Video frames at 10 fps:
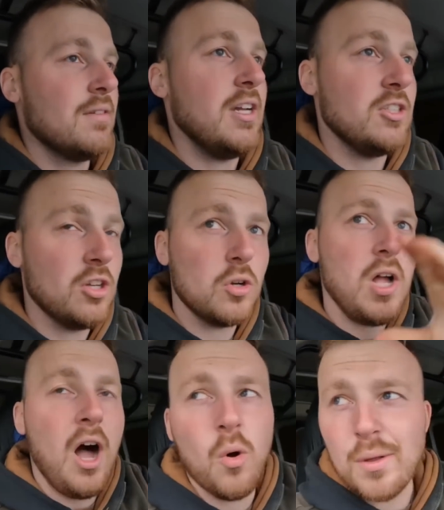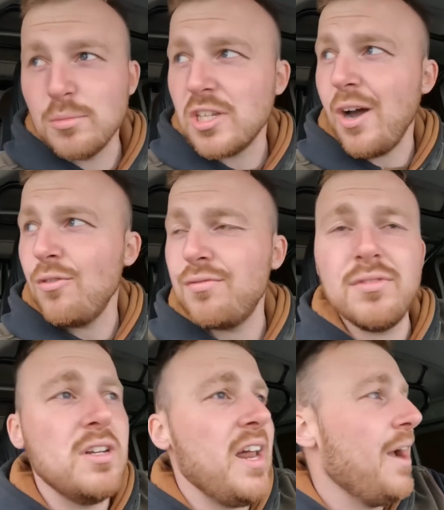He's dug the hole himself,
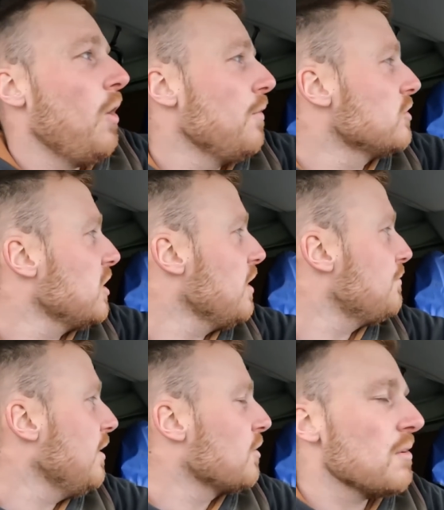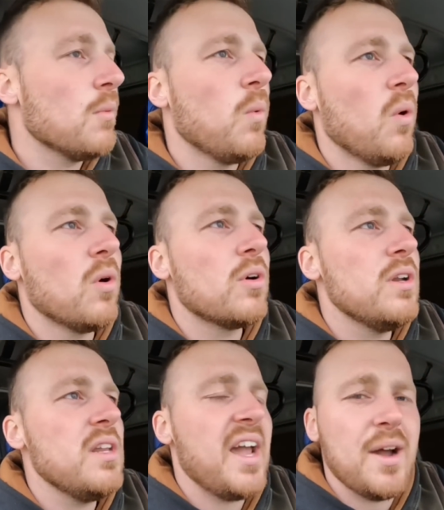and now obviously it filled it with water,
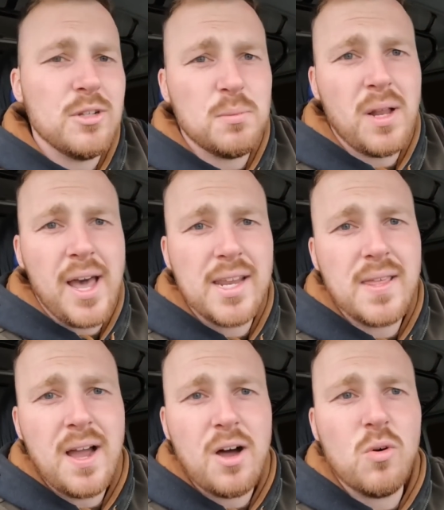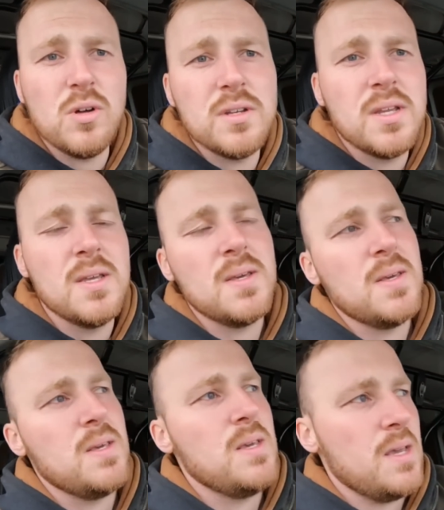and now he's playing in the hole, and
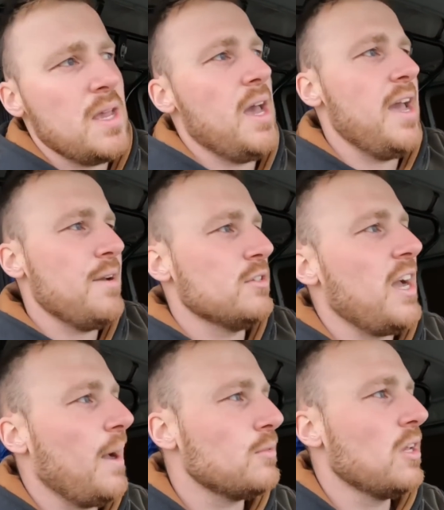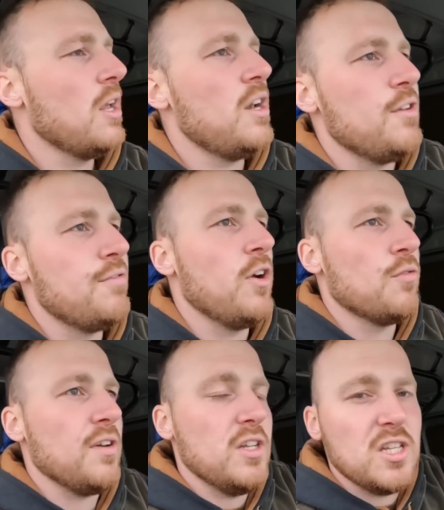yeah, he was absolutely
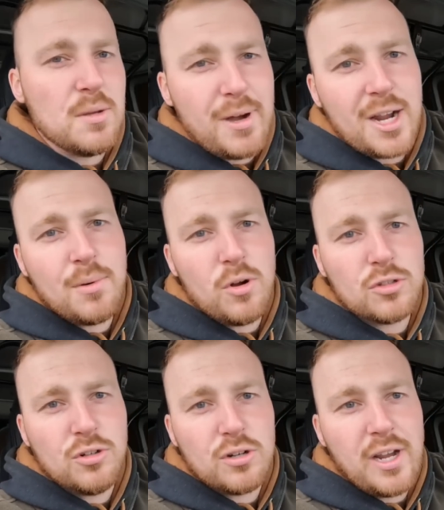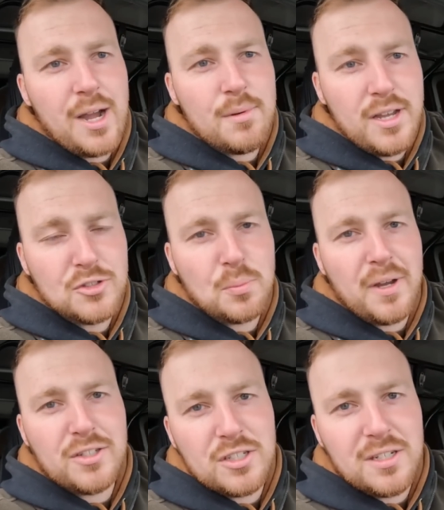filthy. He's in the back of my truck now, but here's a
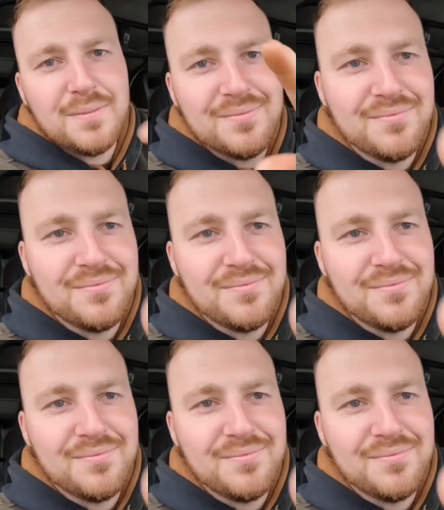picture.